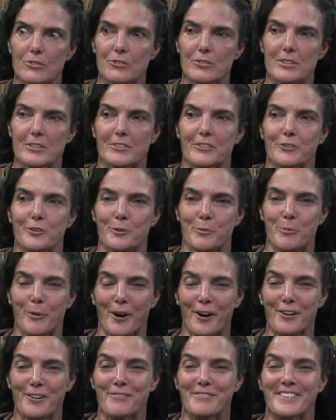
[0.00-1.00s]
until you're
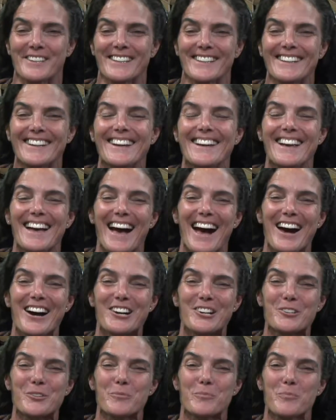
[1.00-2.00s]
part of it.
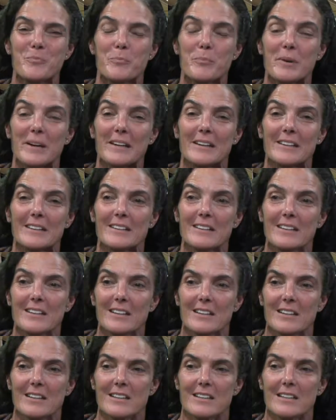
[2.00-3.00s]
But
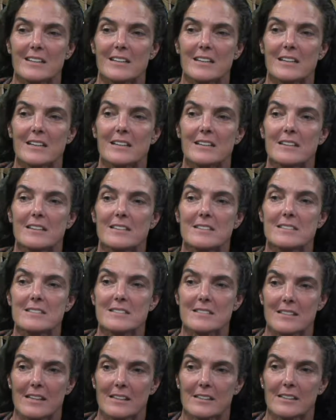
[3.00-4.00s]
in the
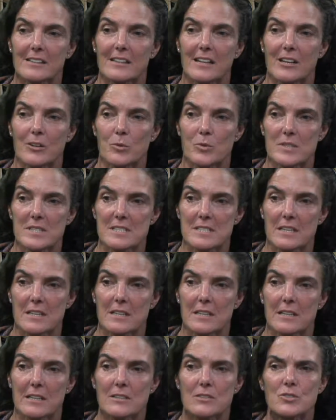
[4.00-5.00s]
Senate, I would say,
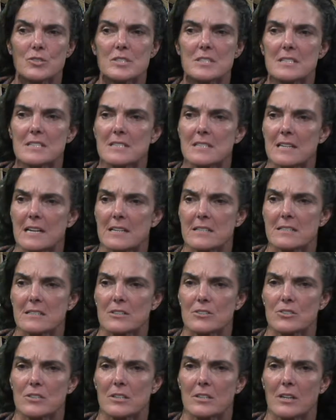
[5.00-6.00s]
like just this last
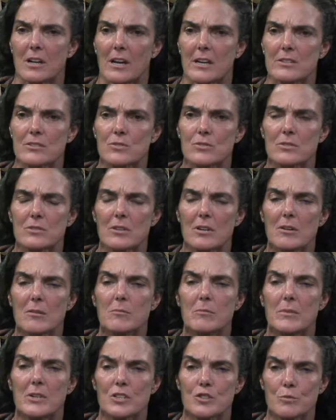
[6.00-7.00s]
session, I saw
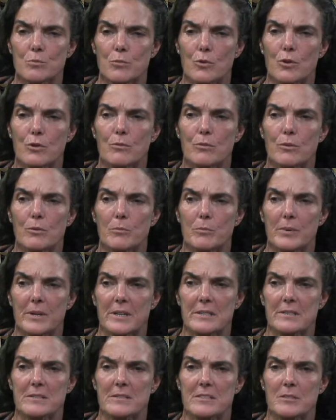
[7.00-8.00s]
much more
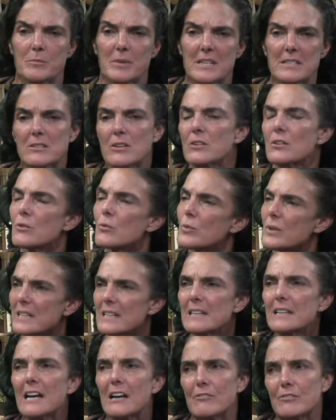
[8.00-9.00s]
robust debates, although we
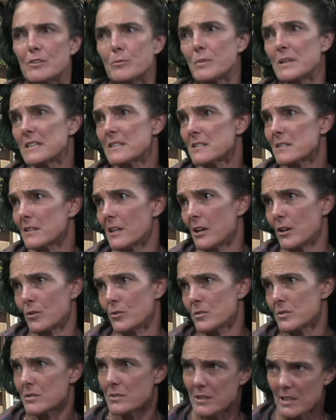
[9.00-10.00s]
did have debates in the
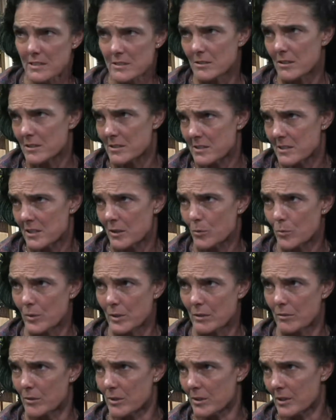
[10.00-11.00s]
House. That's not to say
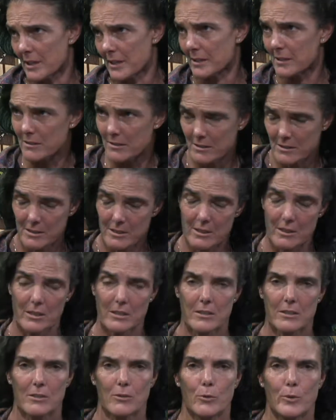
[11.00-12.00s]
we were like
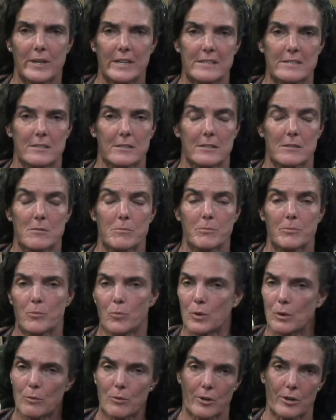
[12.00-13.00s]
quiescent,
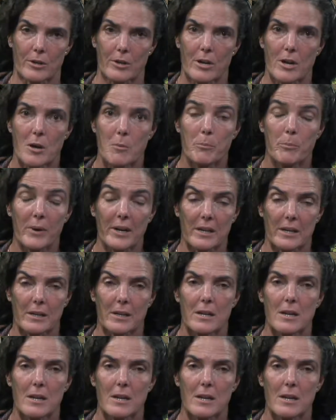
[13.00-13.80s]
we weren't. But